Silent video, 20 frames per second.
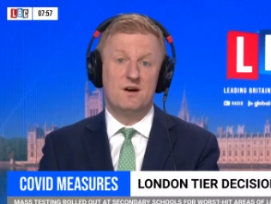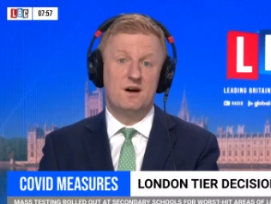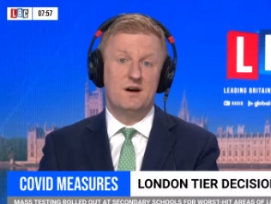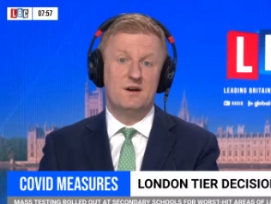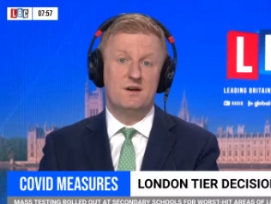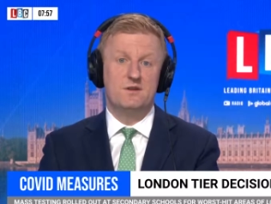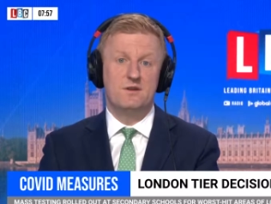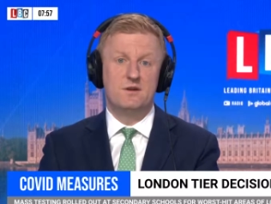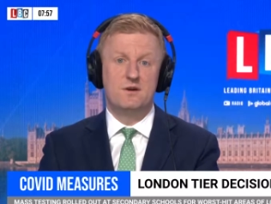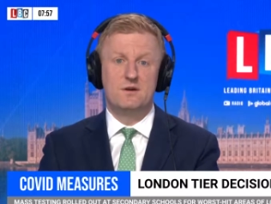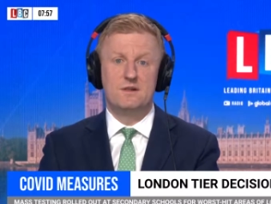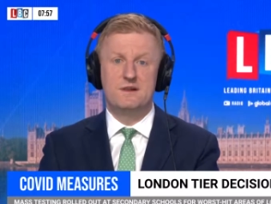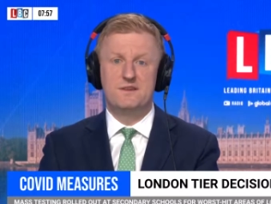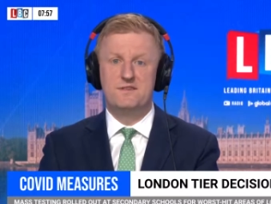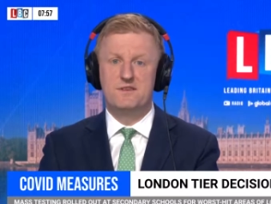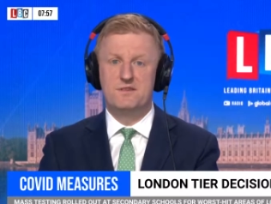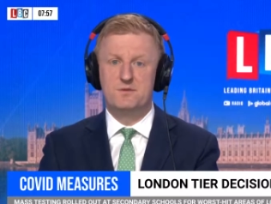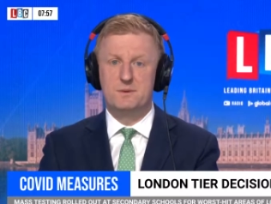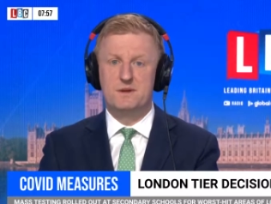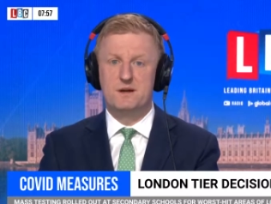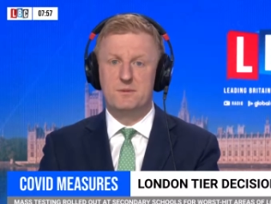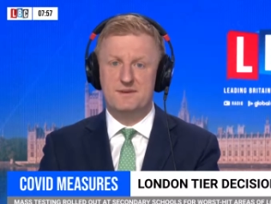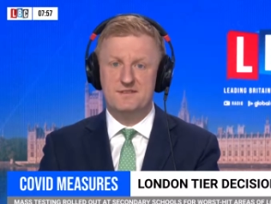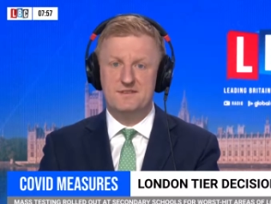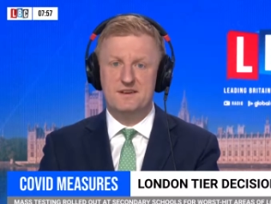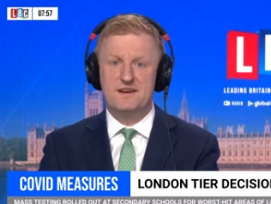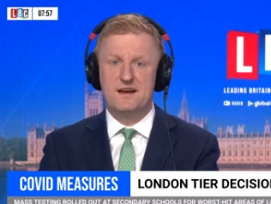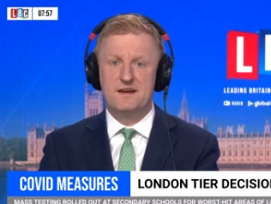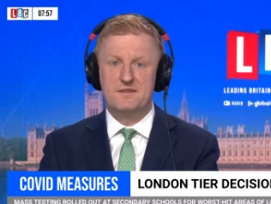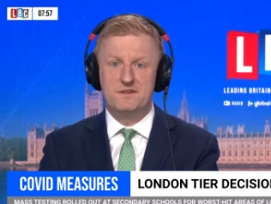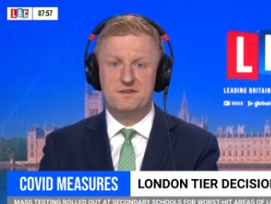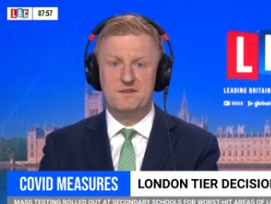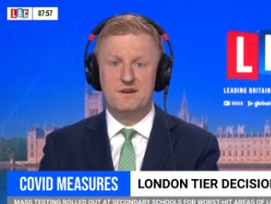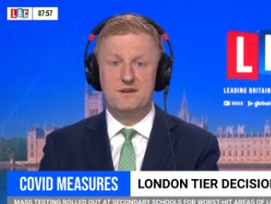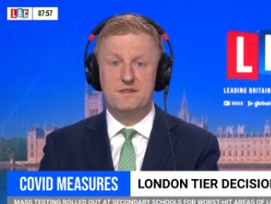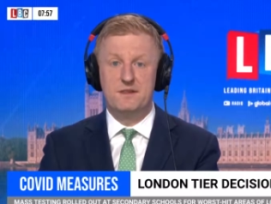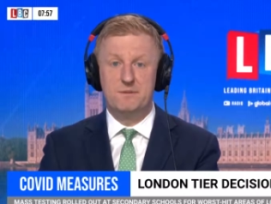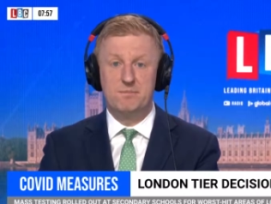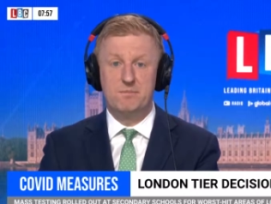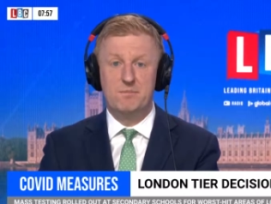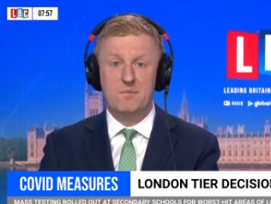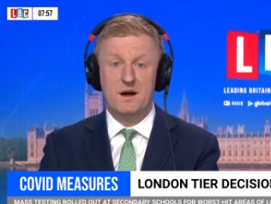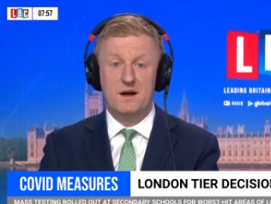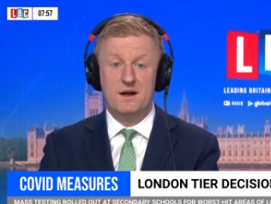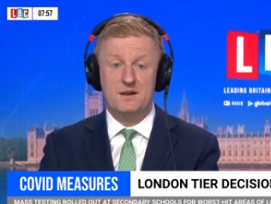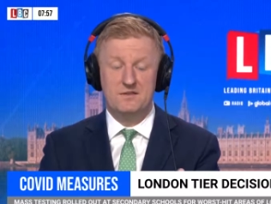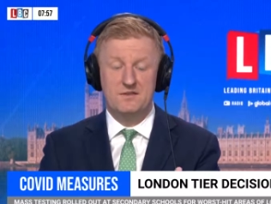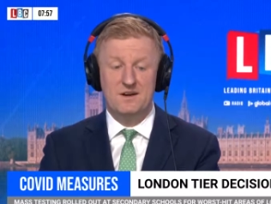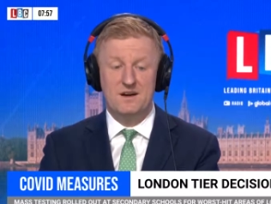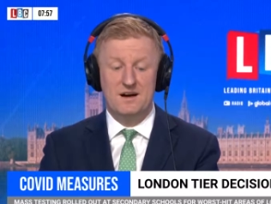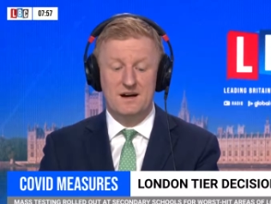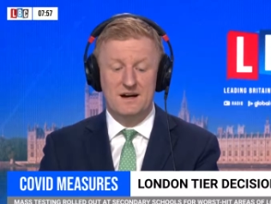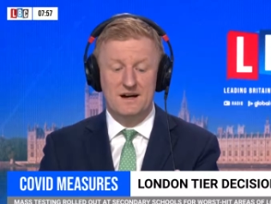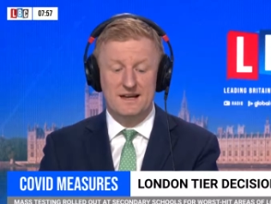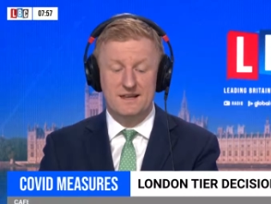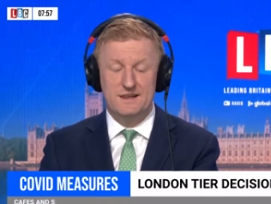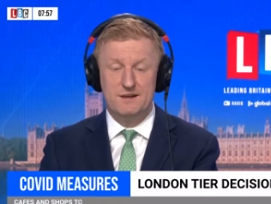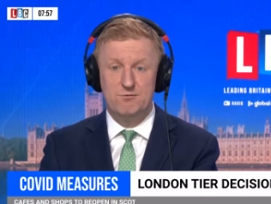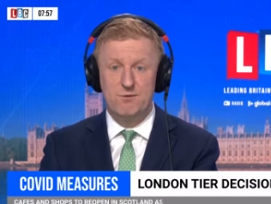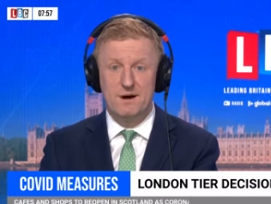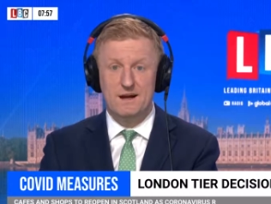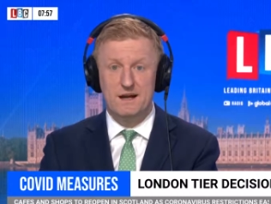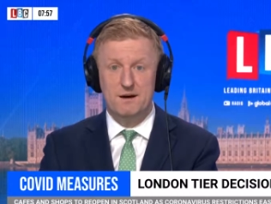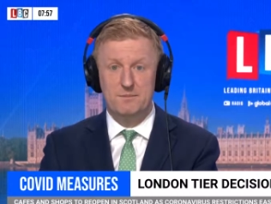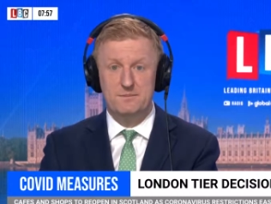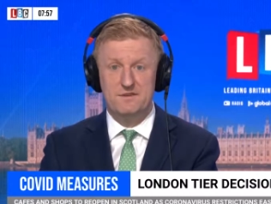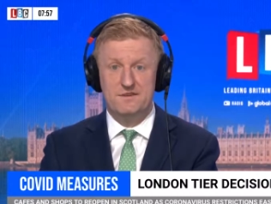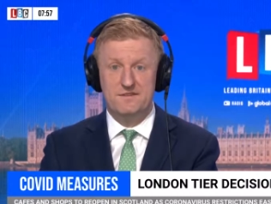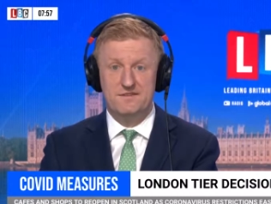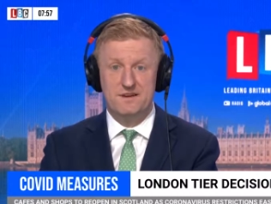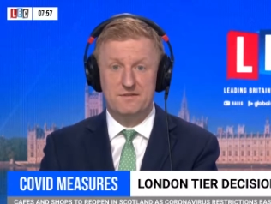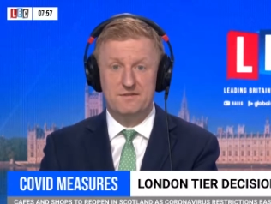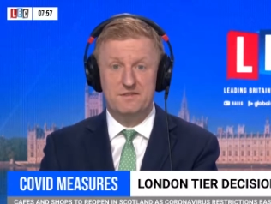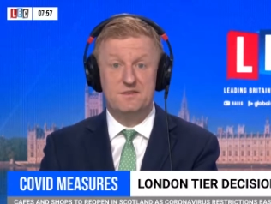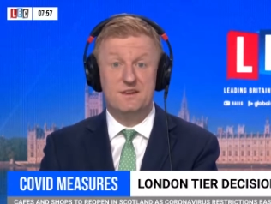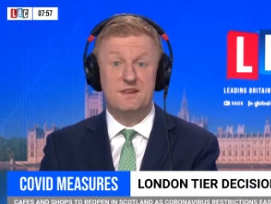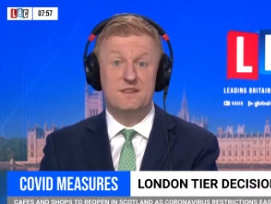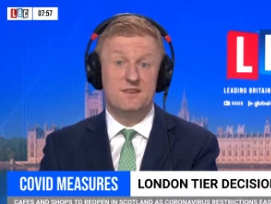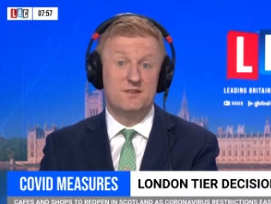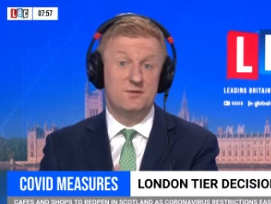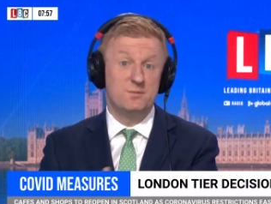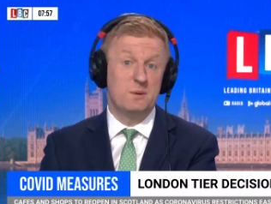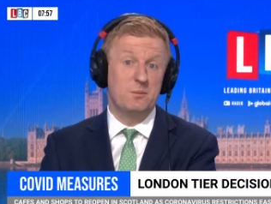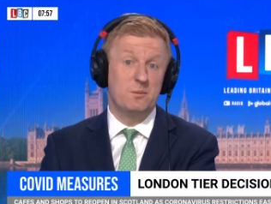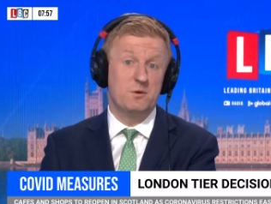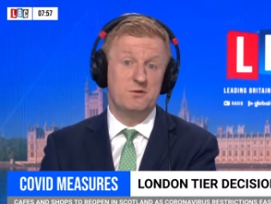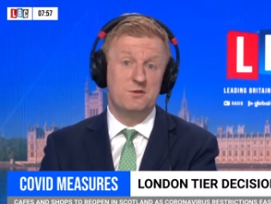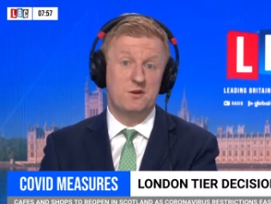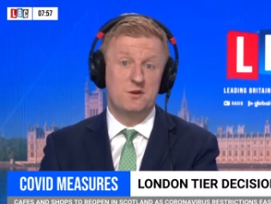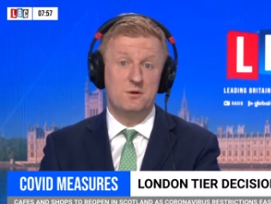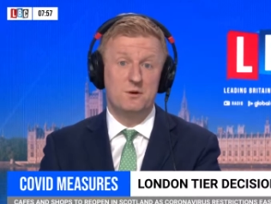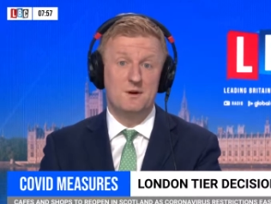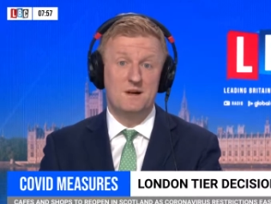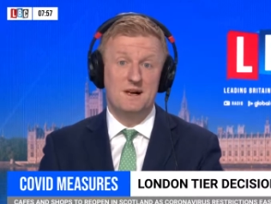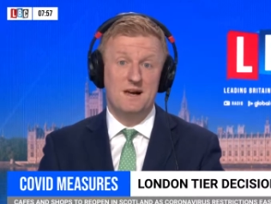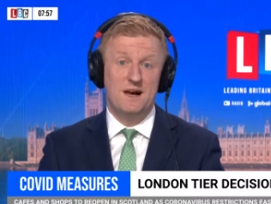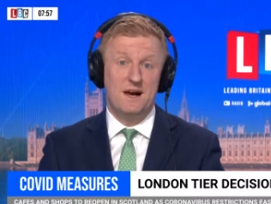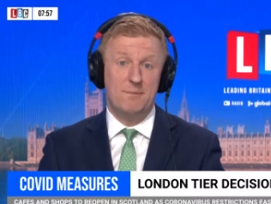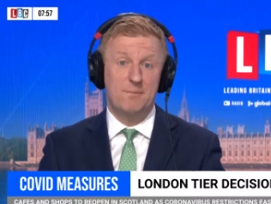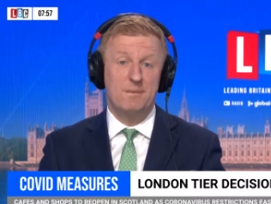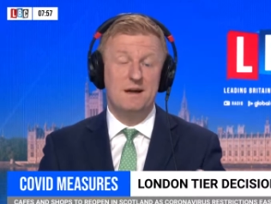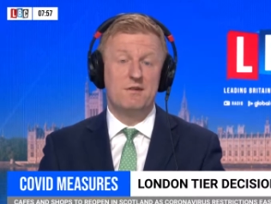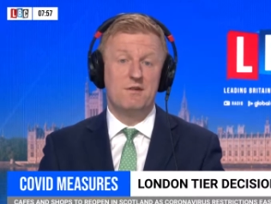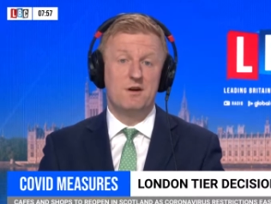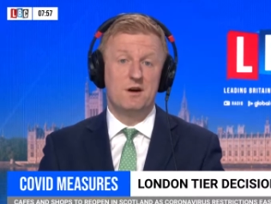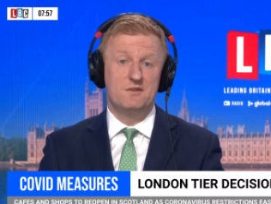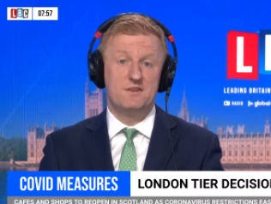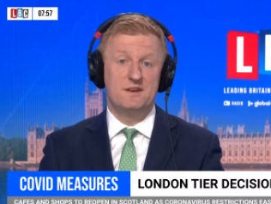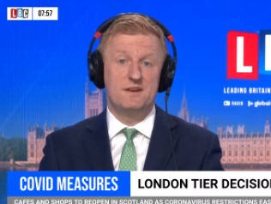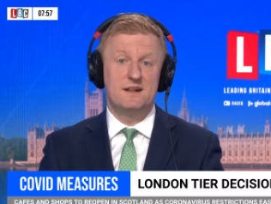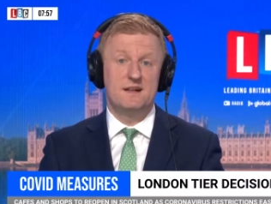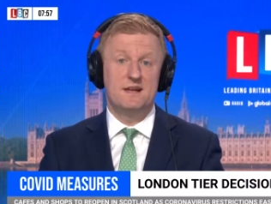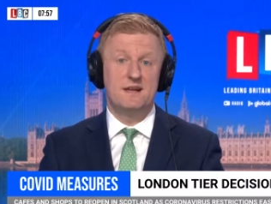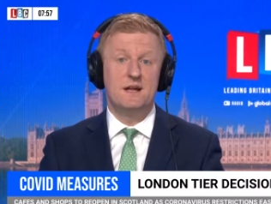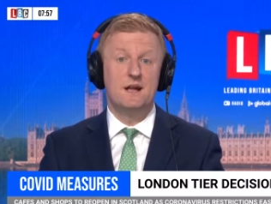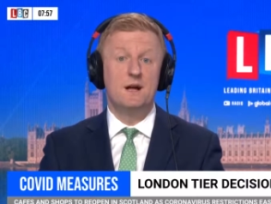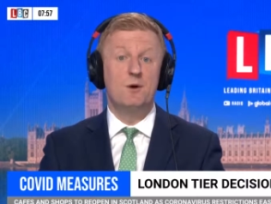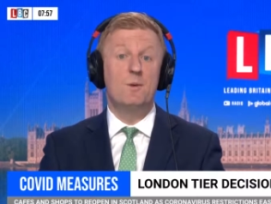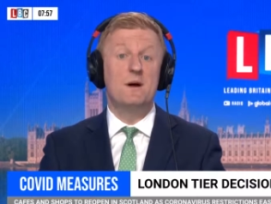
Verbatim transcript: uh, your listeners will know we set out the tiering, the, and uh, in the run up to the 17th, as we will do uh, periodically,